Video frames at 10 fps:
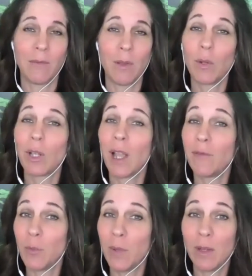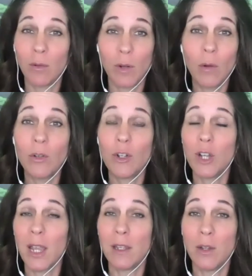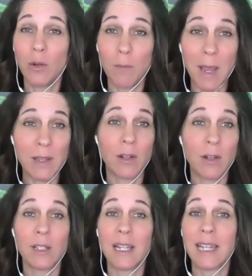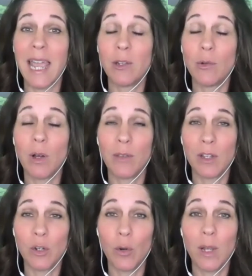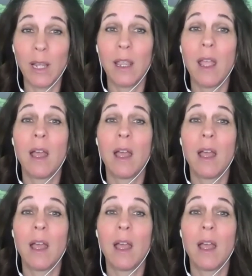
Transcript: We would love to be your coach and your mentors and guide you on the journey